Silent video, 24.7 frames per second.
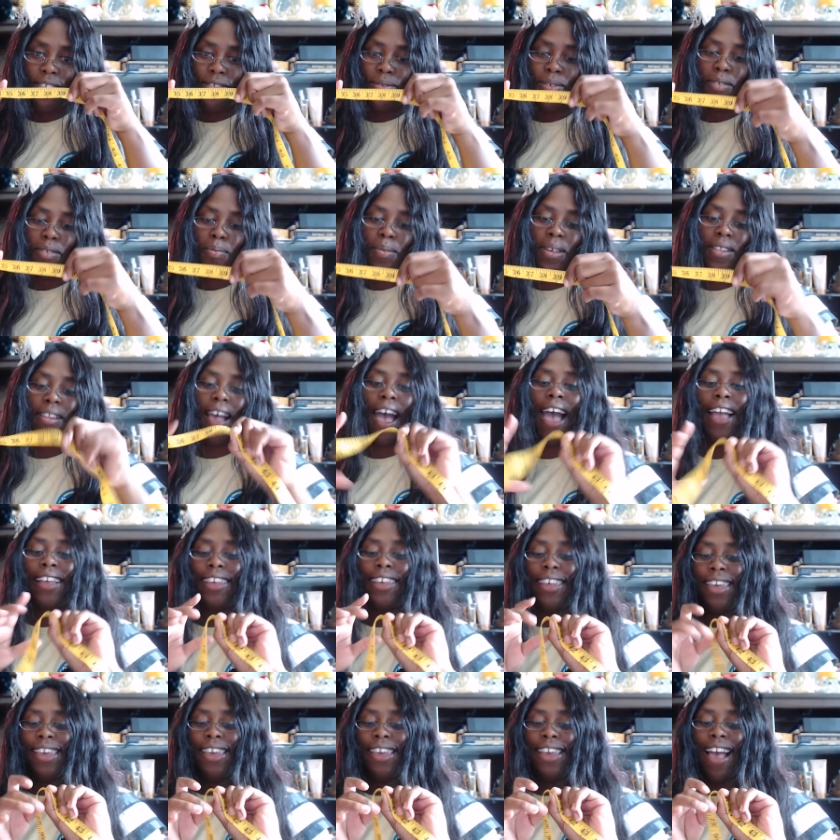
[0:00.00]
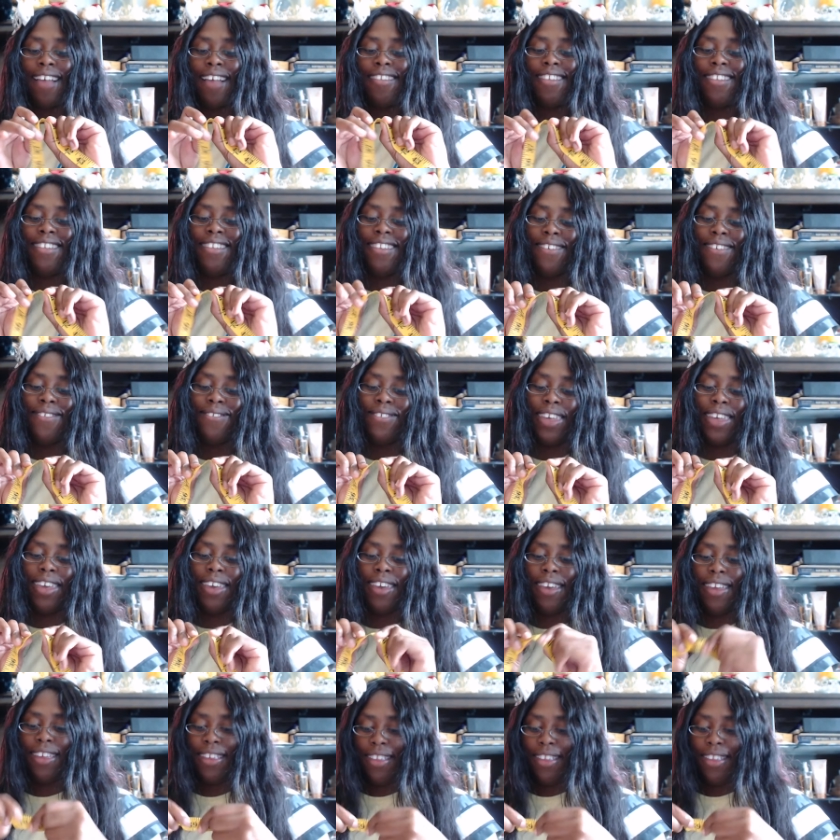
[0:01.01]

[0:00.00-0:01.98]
which means I can't, I still can't.